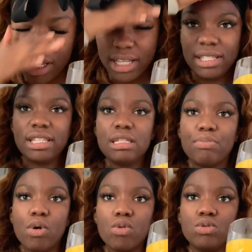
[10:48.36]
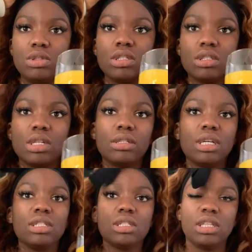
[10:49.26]
It's these bows.
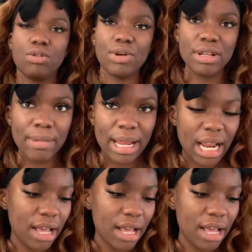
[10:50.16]
They're ruining my